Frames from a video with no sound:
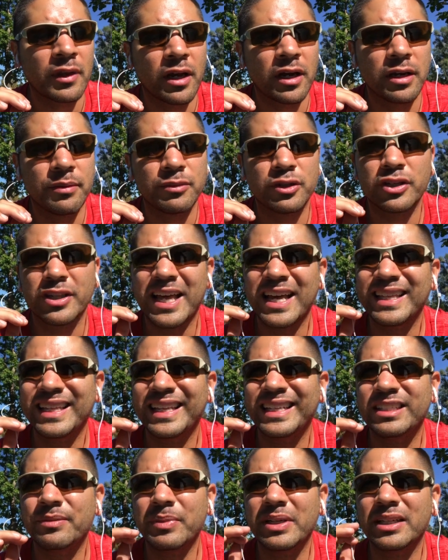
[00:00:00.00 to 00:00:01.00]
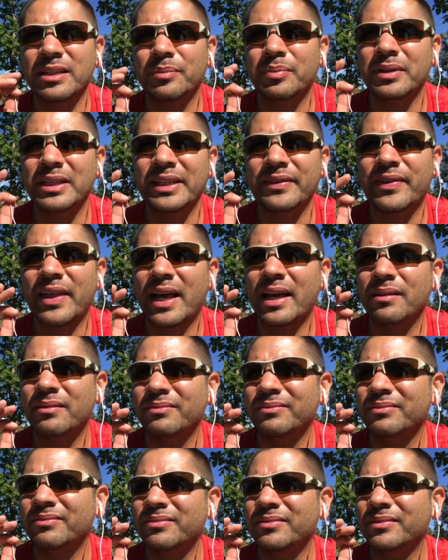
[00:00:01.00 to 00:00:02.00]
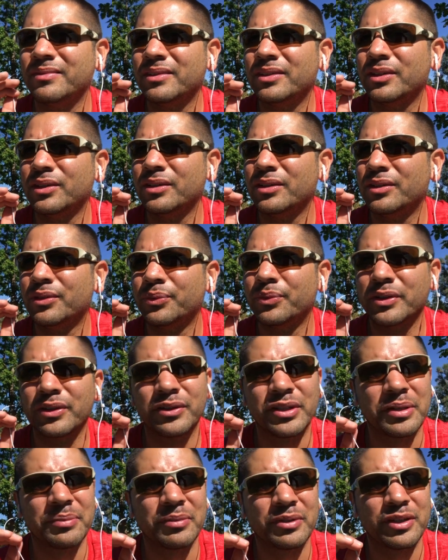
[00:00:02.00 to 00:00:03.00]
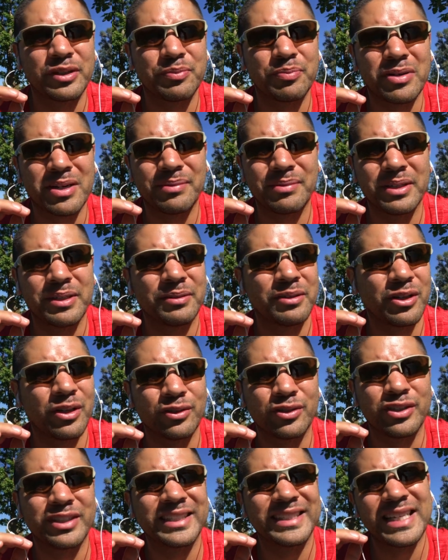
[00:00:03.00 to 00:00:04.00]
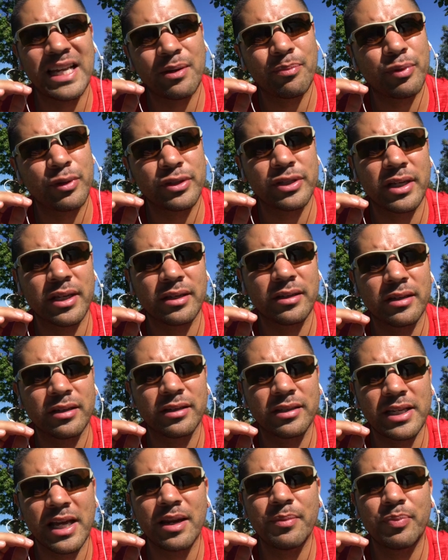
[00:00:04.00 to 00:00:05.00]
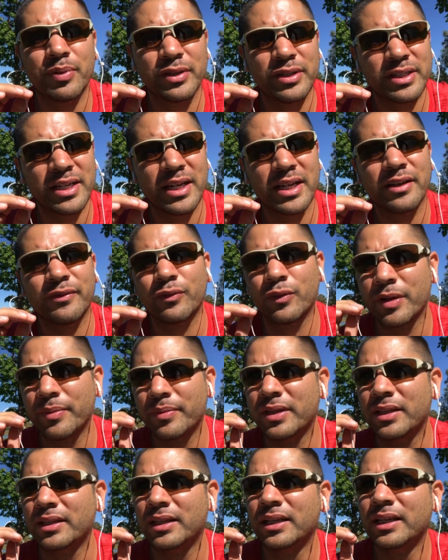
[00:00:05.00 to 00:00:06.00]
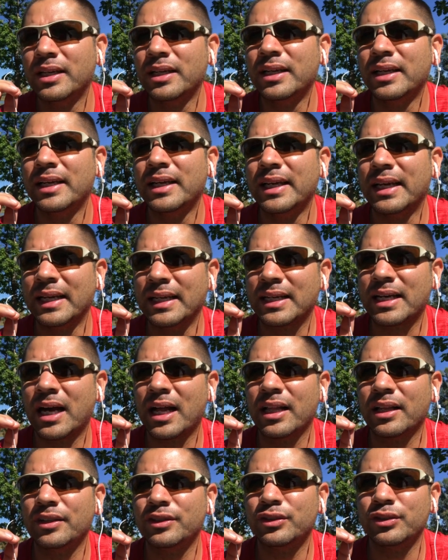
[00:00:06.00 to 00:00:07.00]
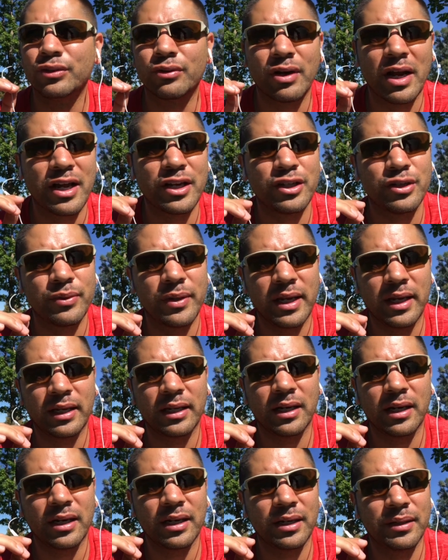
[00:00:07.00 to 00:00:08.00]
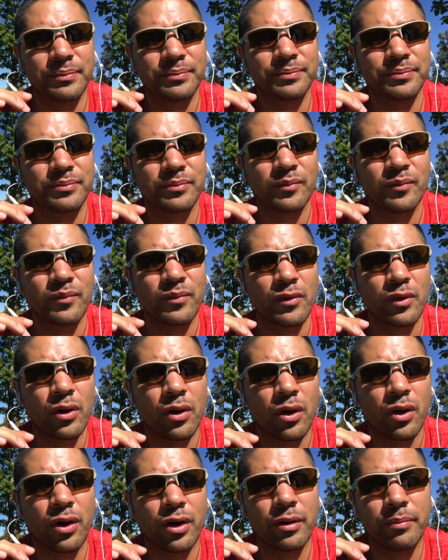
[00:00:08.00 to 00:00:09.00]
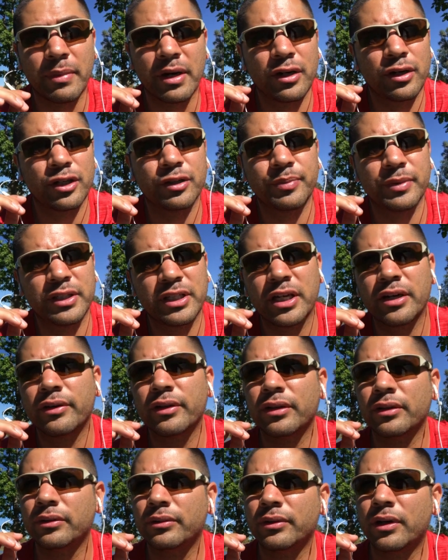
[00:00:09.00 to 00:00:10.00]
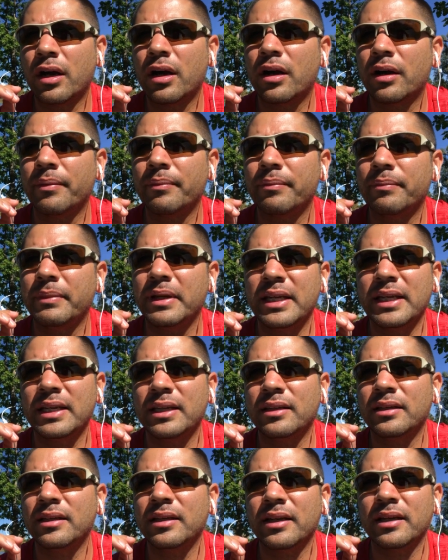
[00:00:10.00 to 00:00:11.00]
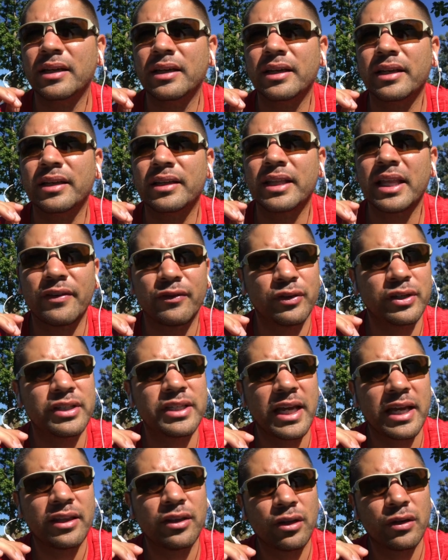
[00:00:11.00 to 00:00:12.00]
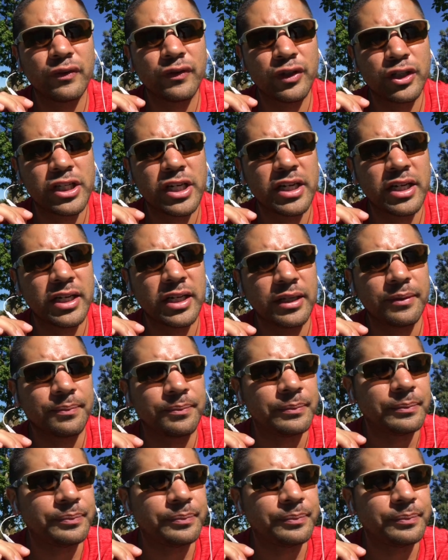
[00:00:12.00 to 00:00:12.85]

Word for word: Um, so that leads me to believe that the real number is probably closer to 10%. 10% of women in college who graduate um, are marriage material, um, meaning they've retained their virginity.